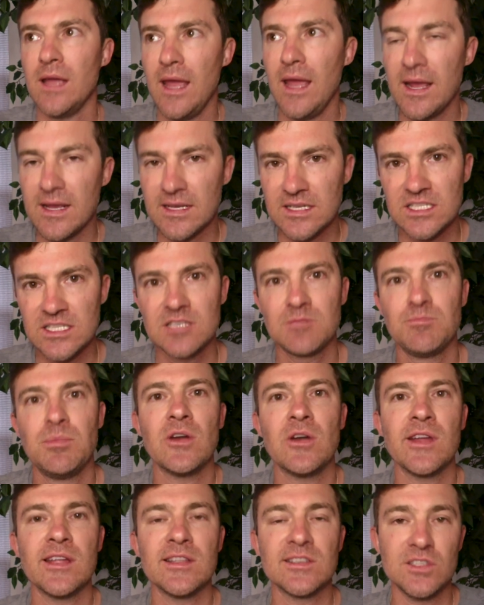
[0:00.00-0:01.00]

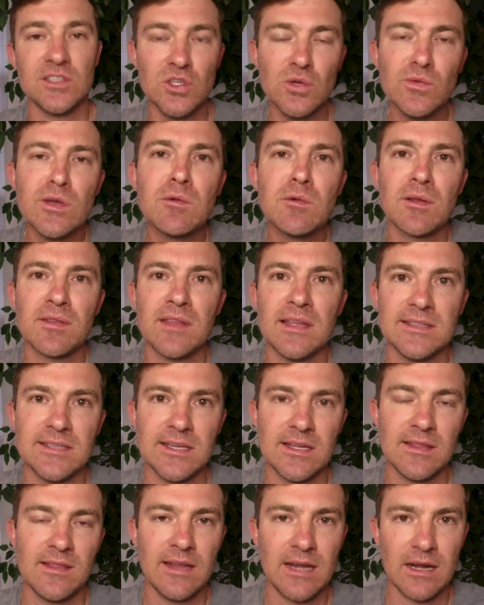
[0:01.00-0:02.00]
experience doing what they
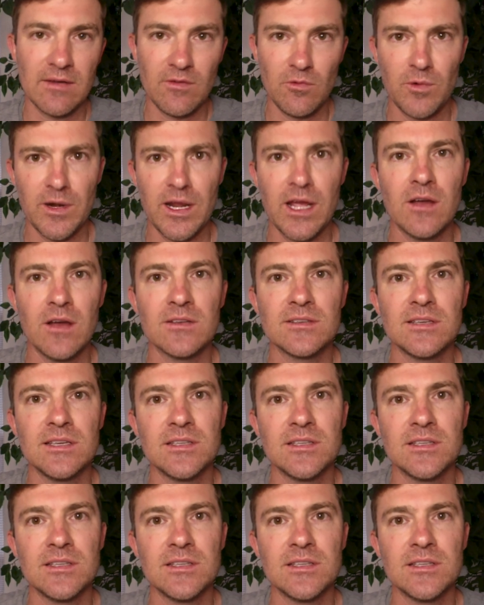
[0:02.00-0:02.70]
did than everyone else.